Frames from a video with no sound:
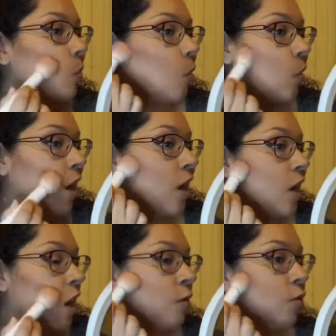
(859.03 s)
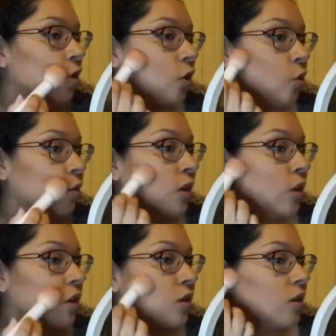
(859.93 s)
right now what we're doing
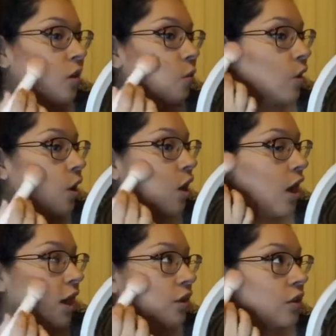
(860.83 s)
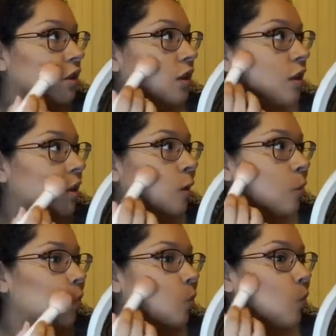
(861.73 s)
is that we are actually
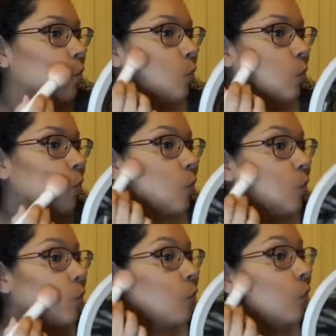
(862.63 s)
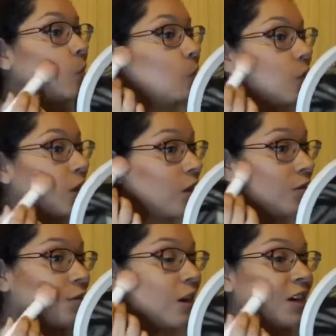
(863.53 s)

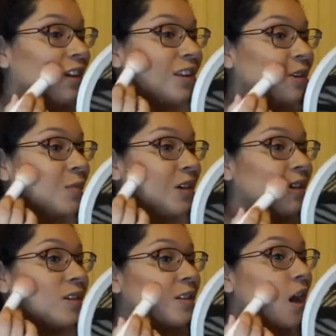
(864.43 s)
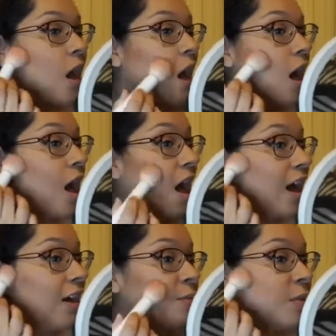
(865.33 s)
getting ready. That's because I
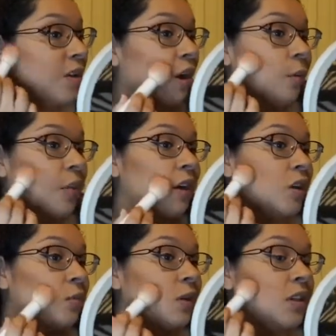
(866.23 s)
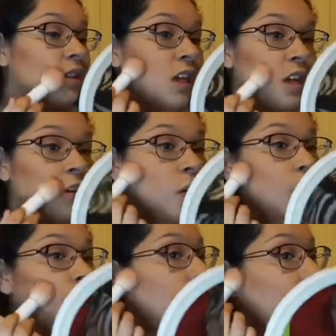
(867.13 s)
have been on my husband's tail
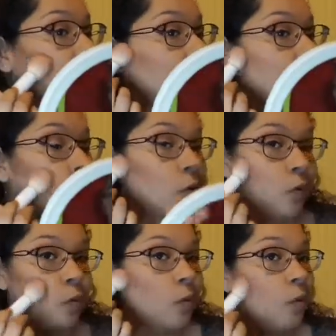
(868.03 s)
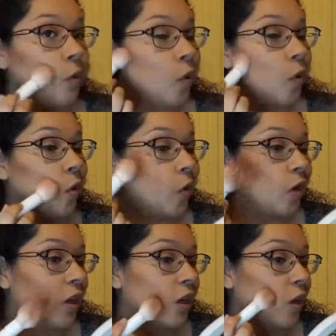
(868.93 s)
about, you know,
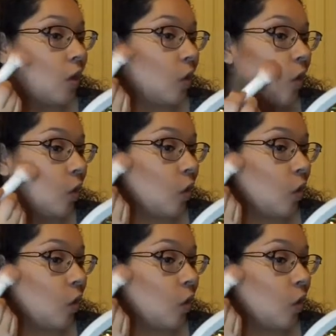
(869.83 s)
getting